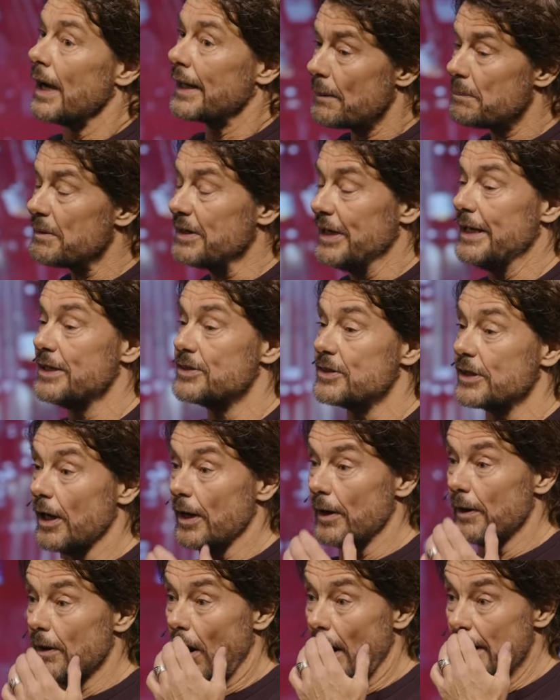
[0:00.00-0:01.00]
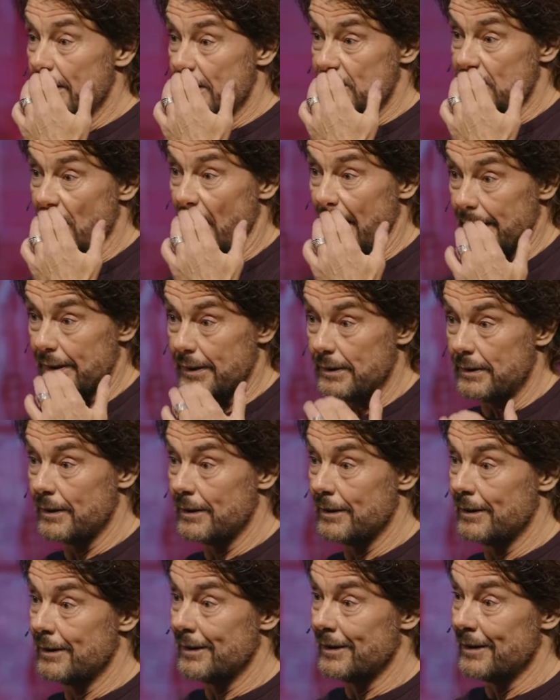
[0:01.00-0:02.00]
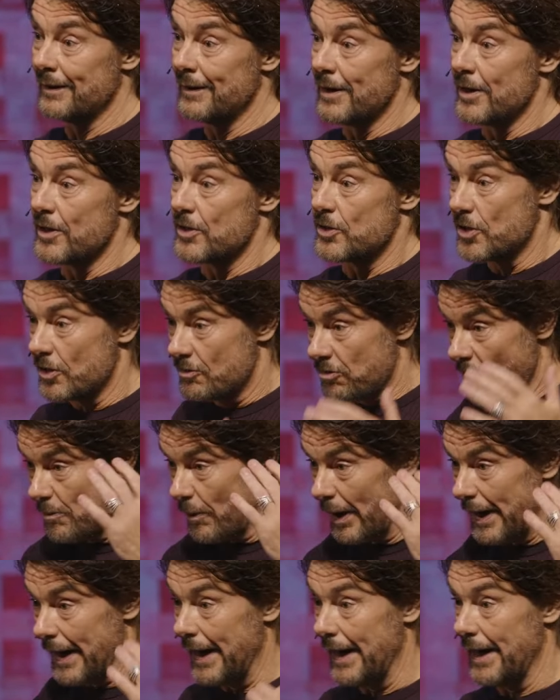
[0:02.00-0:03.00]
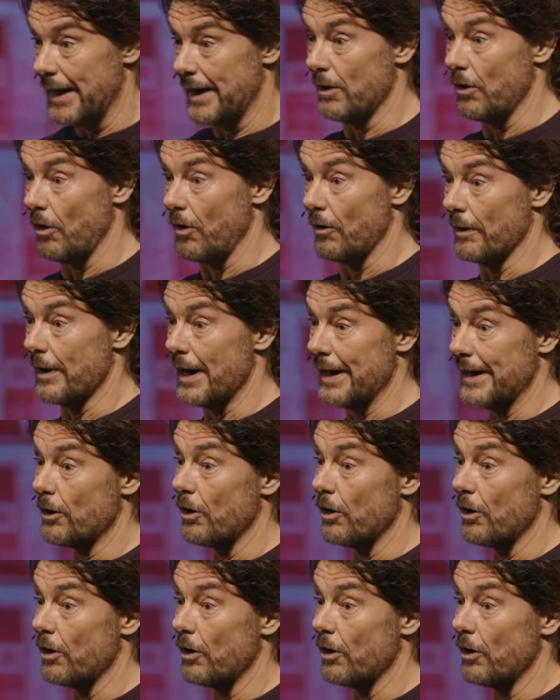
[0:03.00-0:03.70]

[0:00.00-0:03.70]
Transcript: a couple of years ago, I decided to grow my hair long,